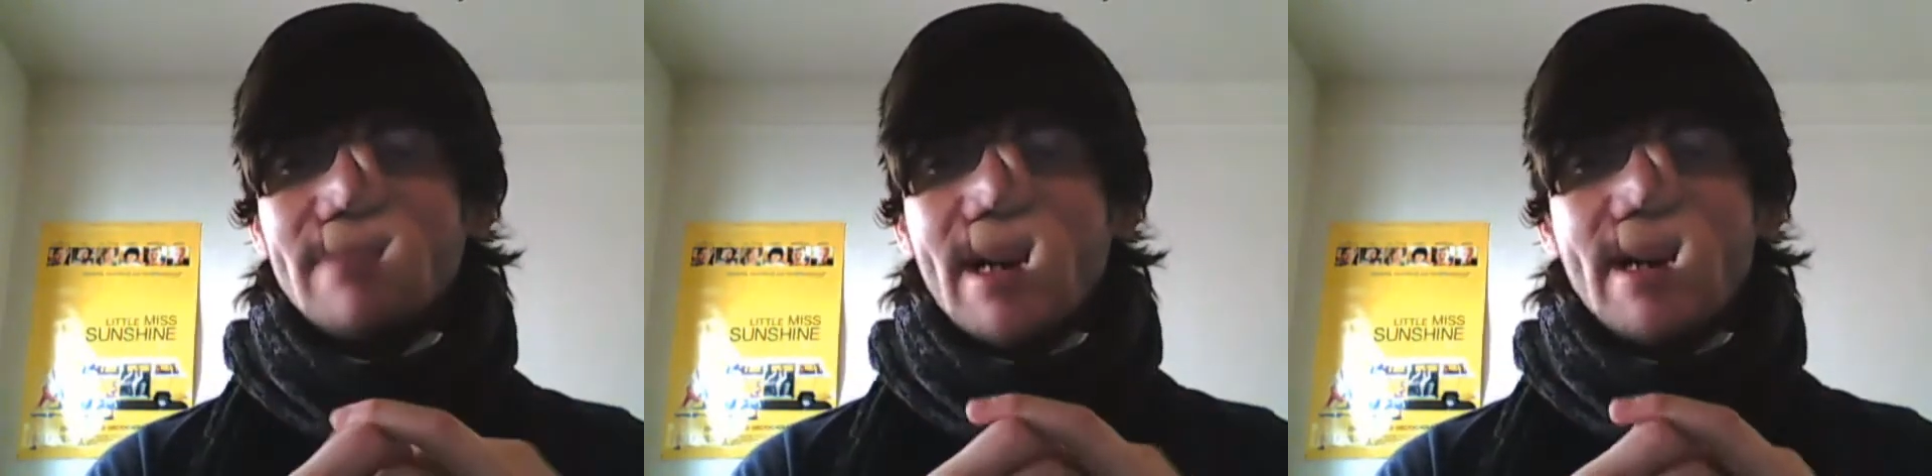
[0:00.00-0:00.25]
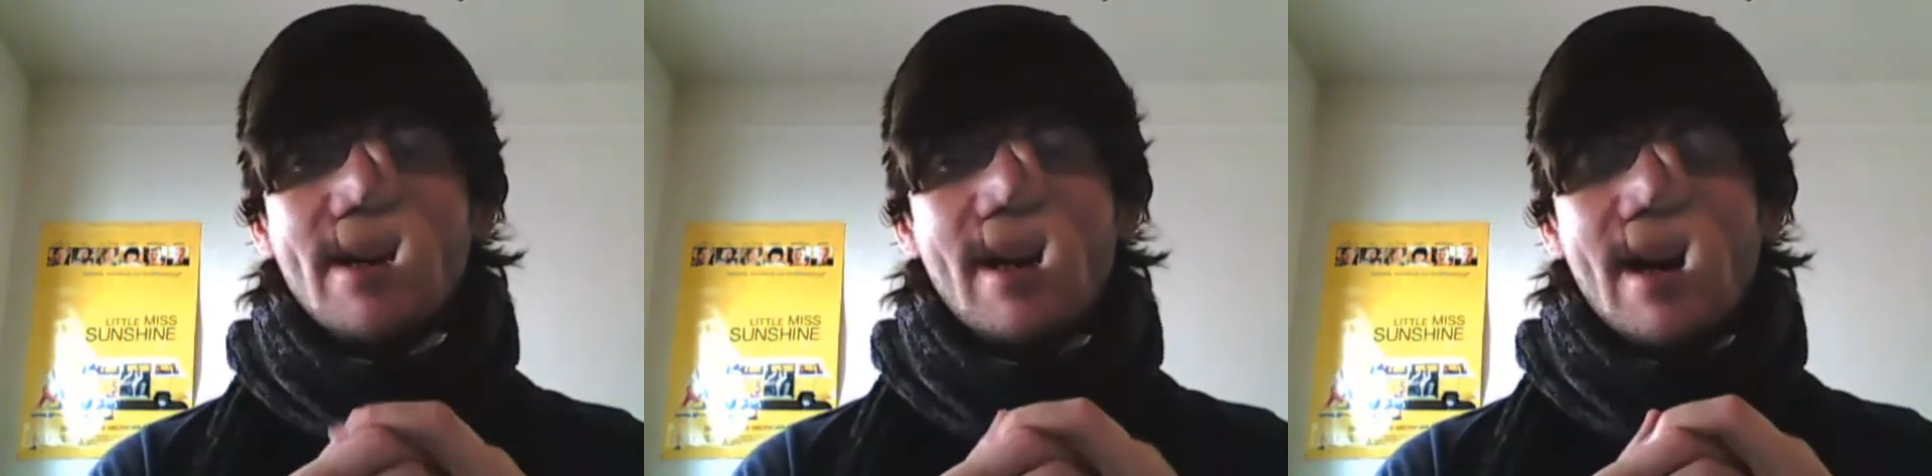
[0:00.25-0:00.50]

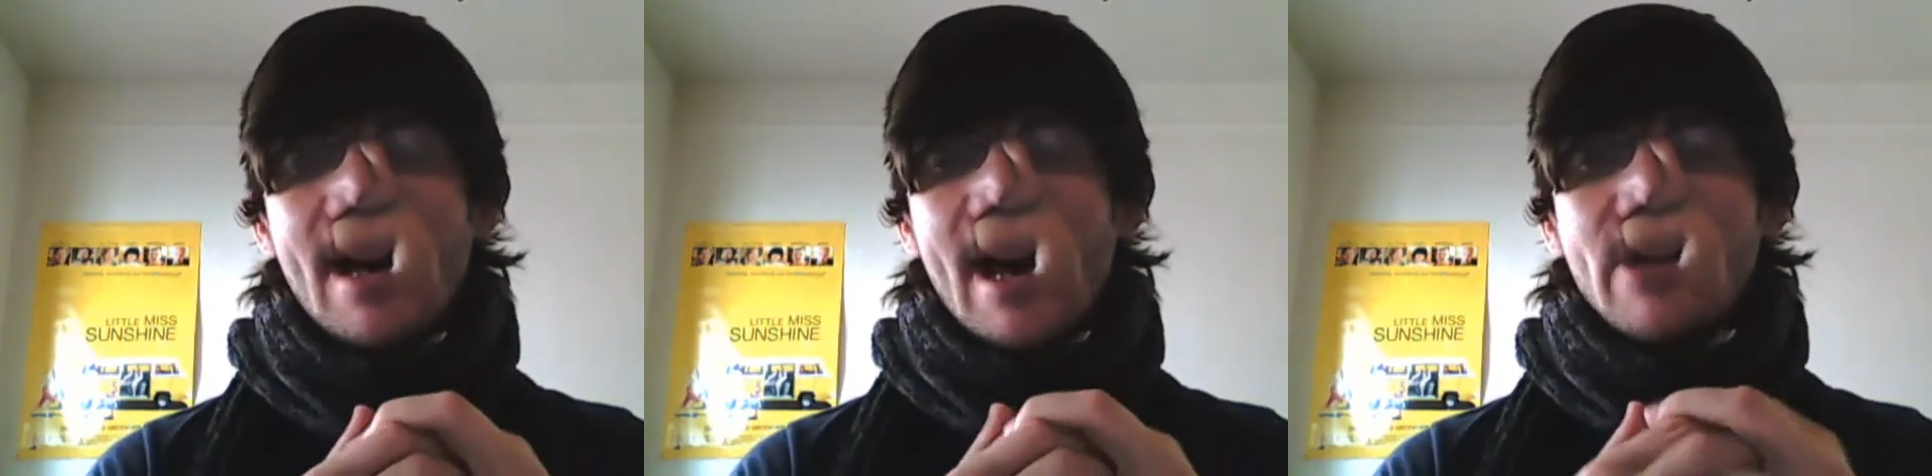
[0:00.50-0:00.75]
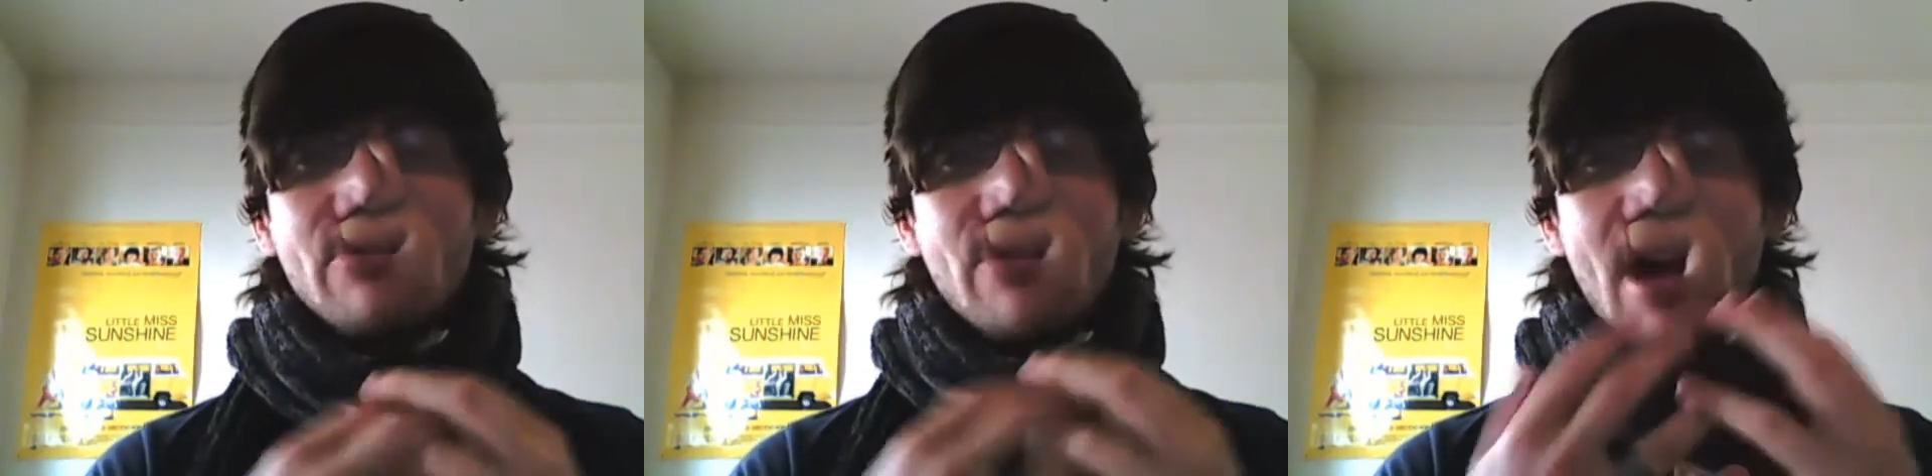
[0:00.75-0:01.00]
me
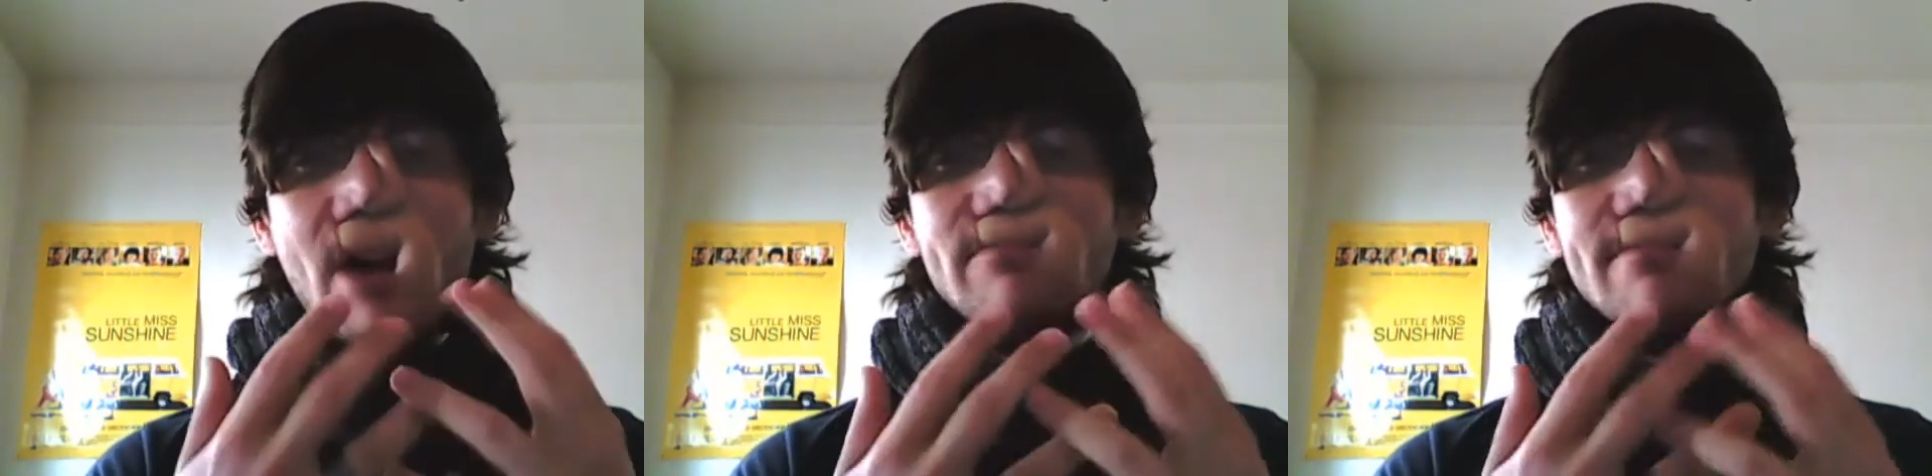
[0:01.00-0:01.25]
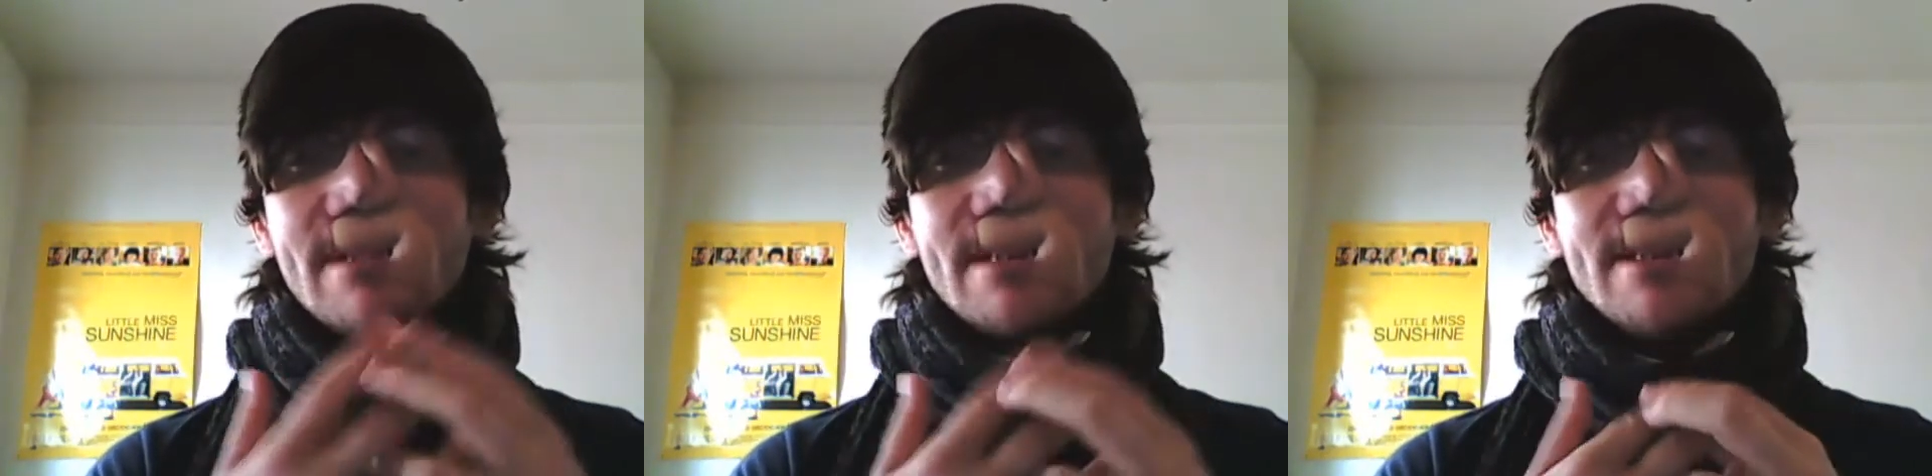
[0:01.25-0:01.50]
and who are
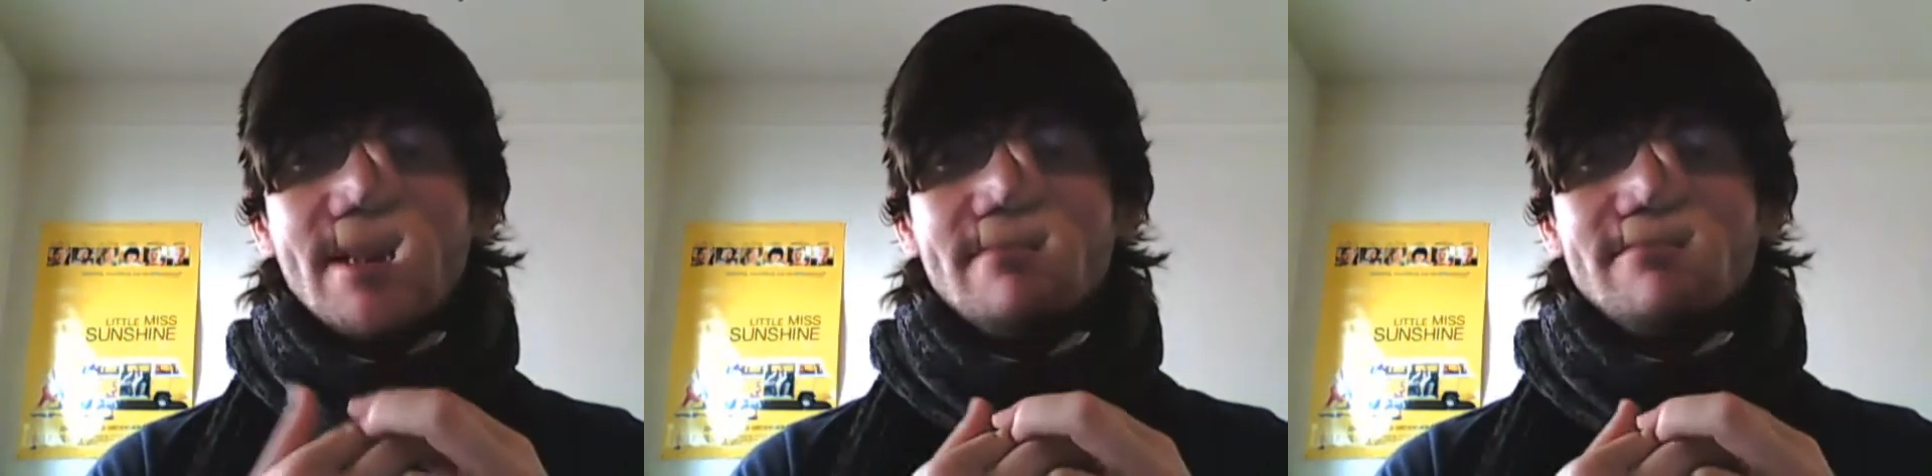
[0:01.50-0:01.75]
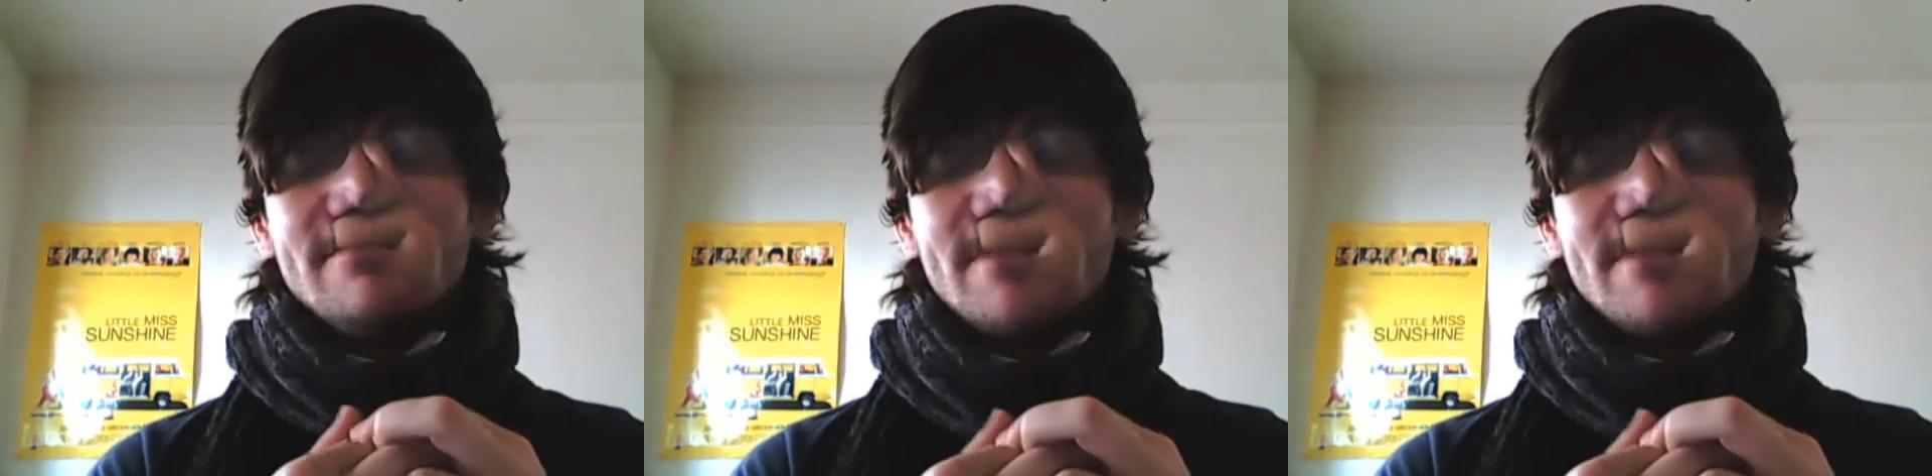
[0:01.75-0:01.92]
helping me live